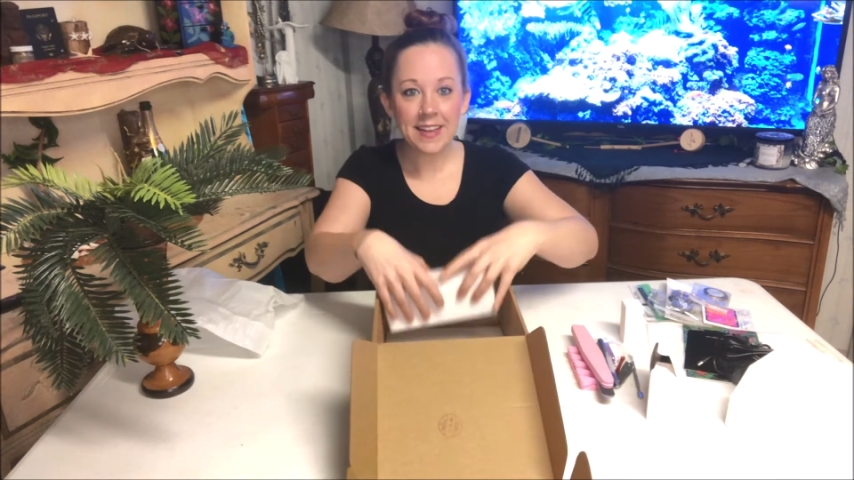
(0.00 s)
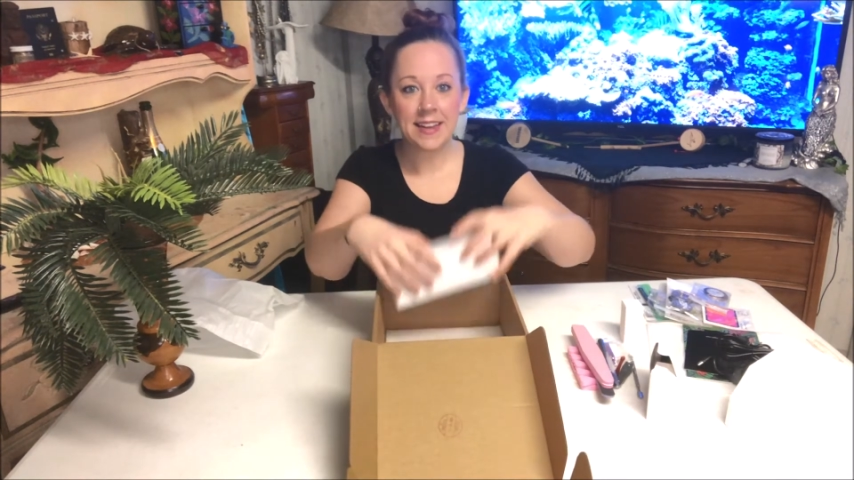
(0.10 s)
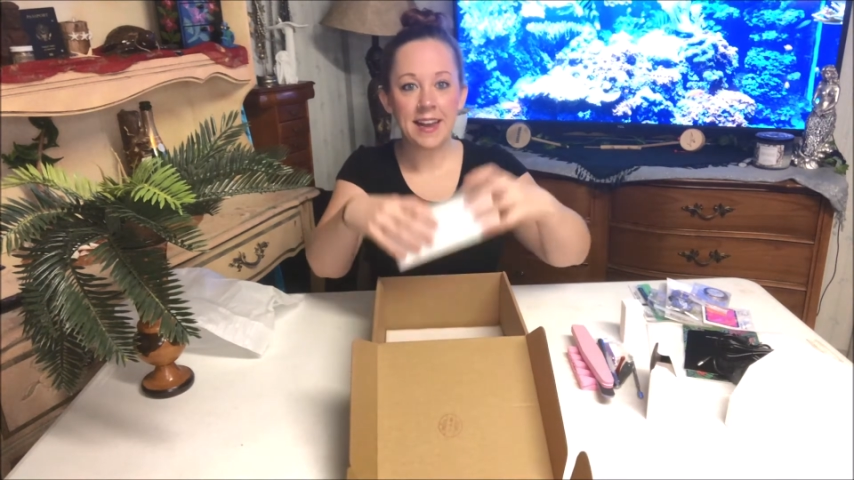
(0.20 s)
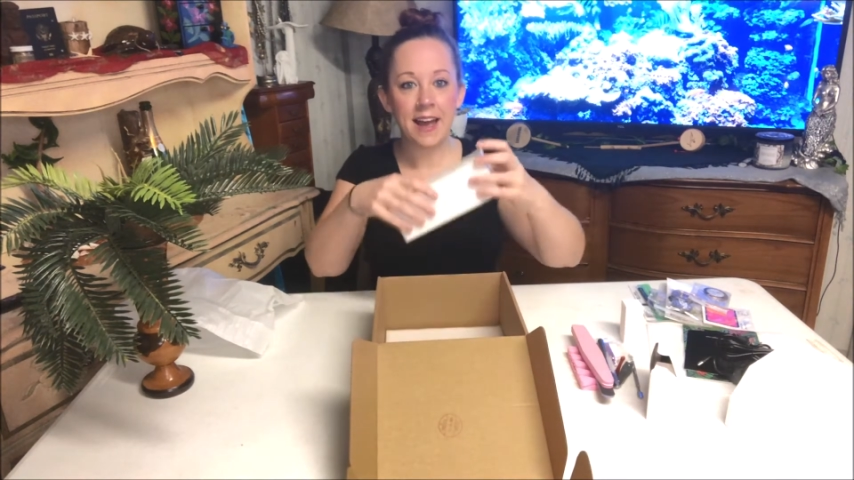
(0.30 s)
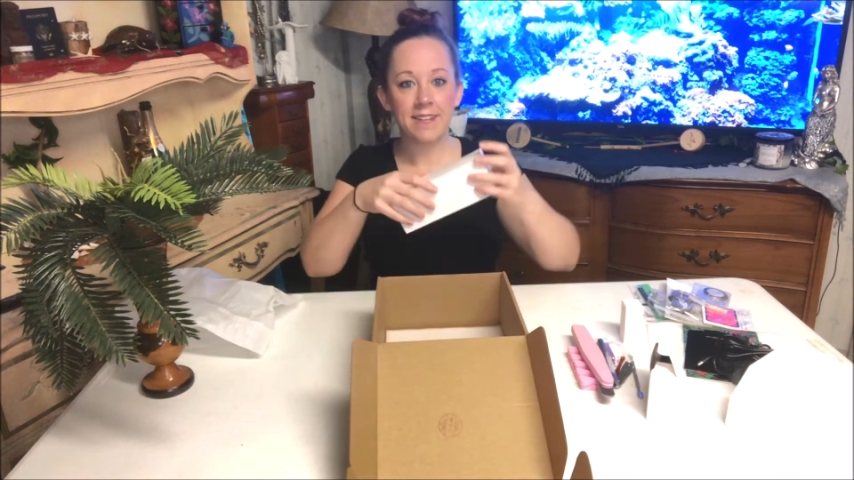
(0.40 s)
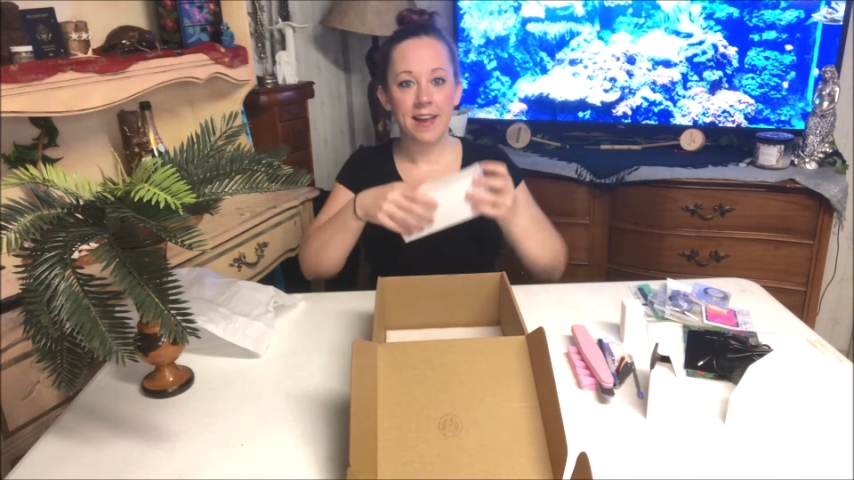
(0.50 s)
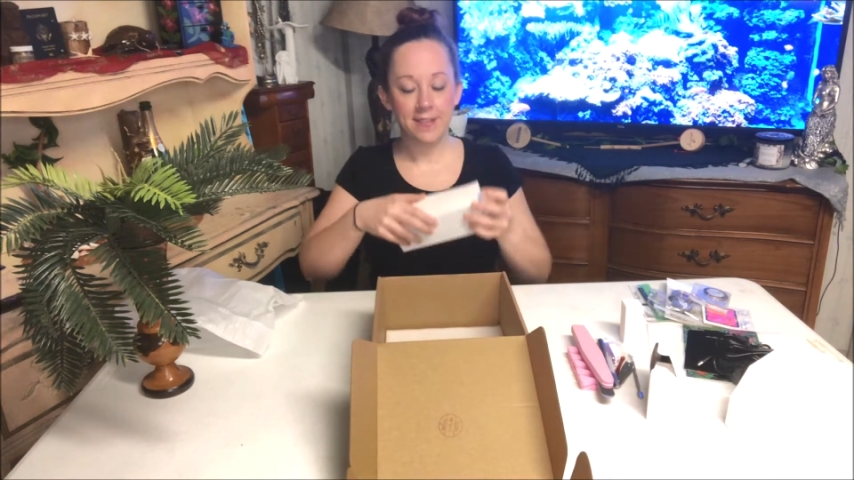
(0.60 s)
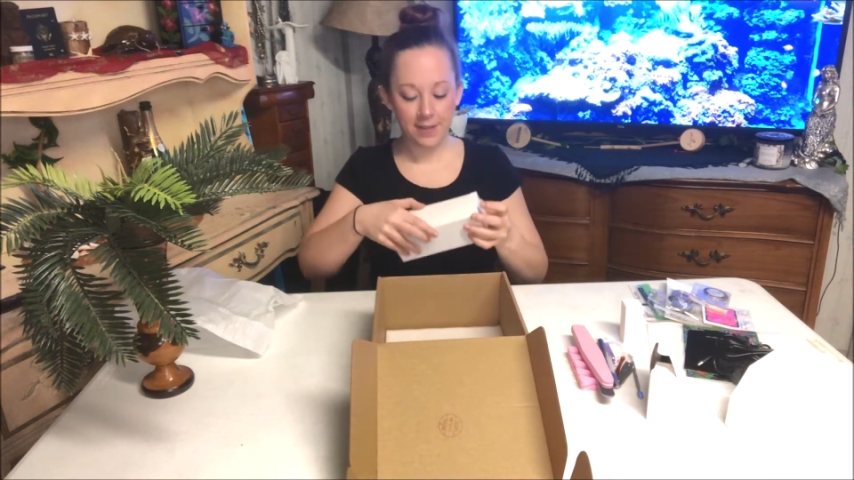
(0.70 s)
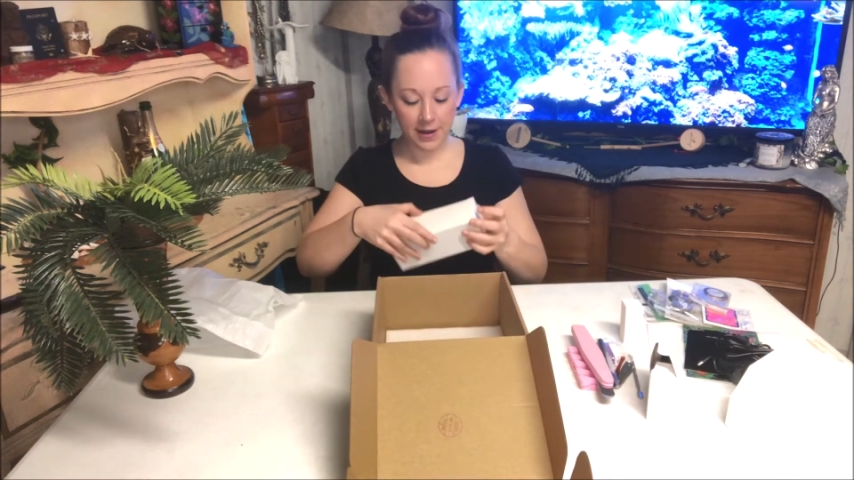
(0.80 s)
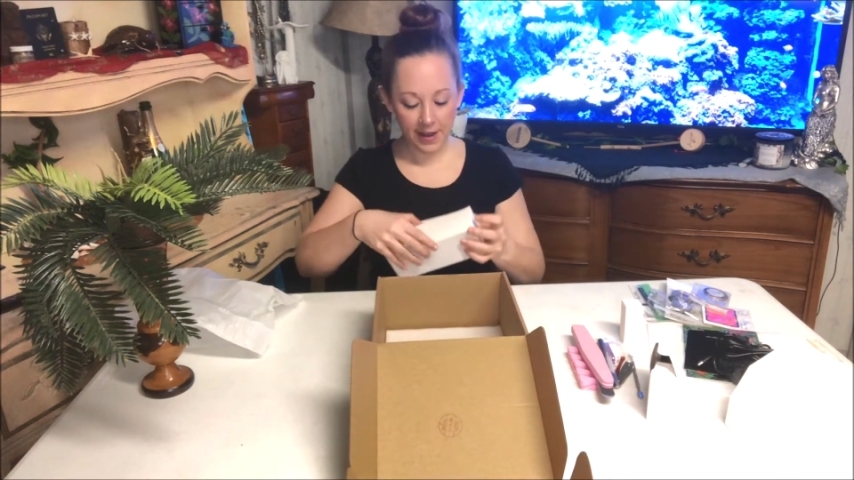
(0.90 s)
now we
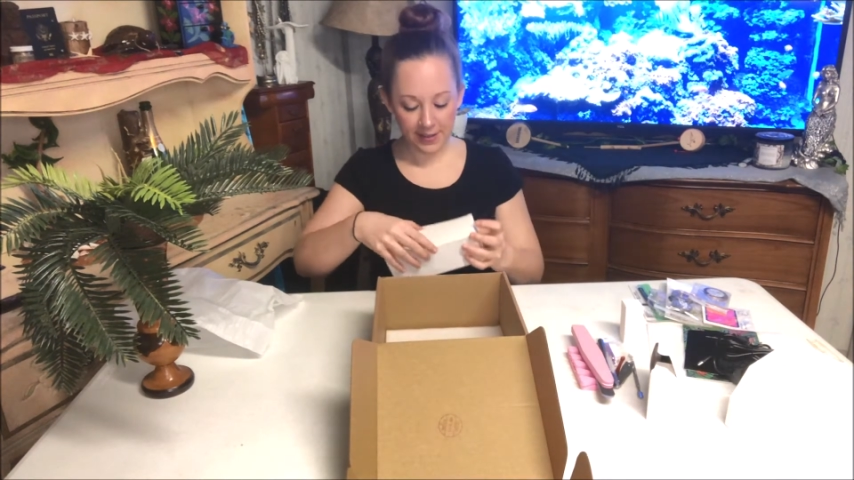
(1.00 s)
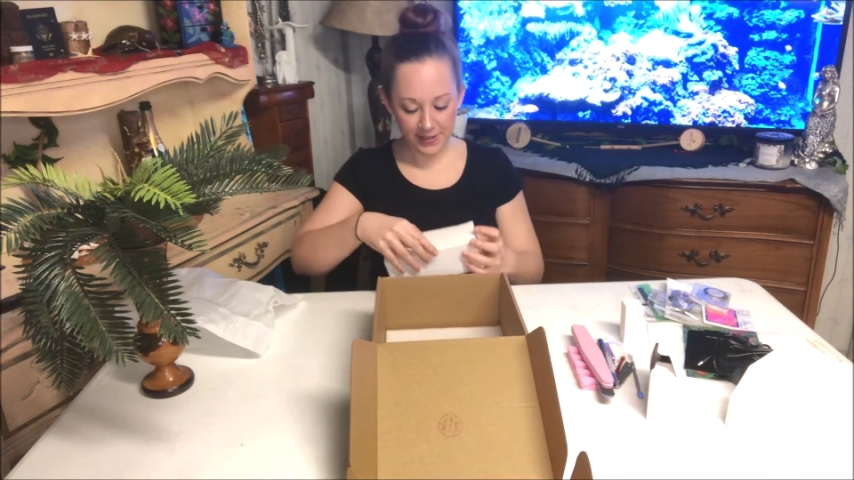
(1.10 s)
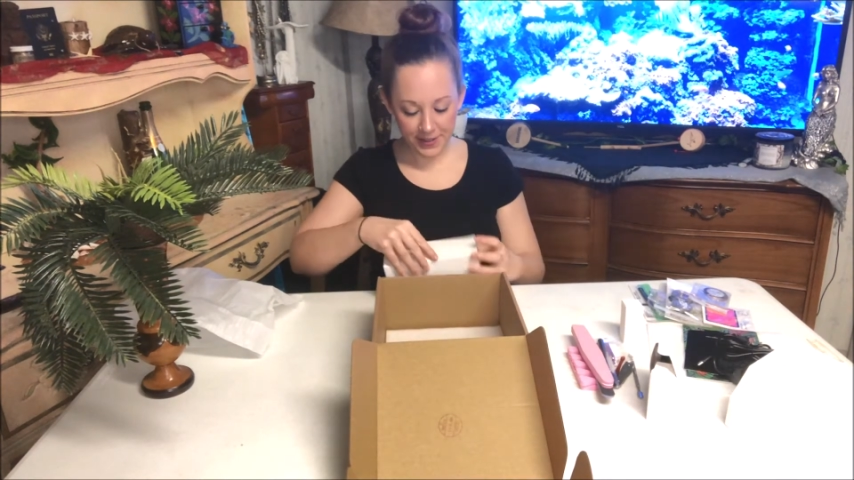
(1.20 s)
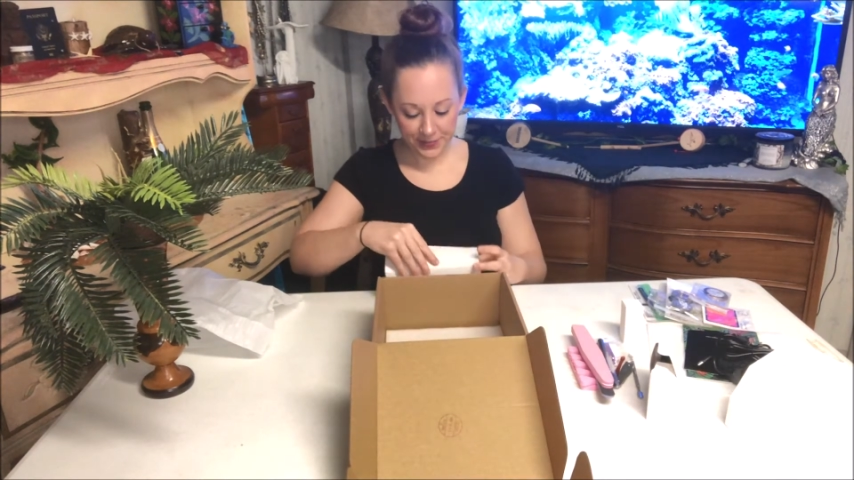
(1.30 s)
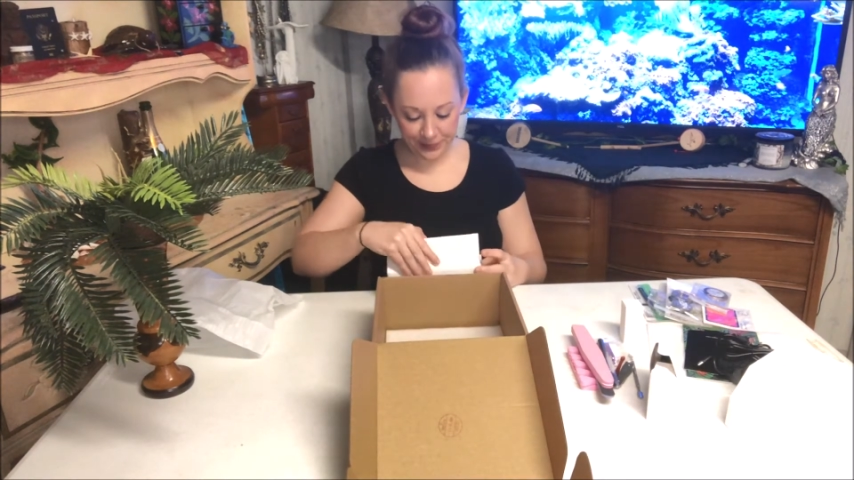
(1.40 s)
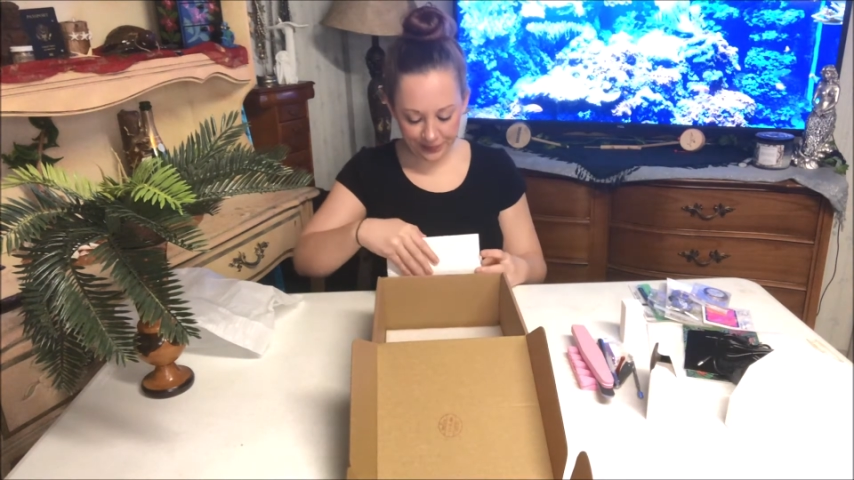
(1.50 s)
have our colors.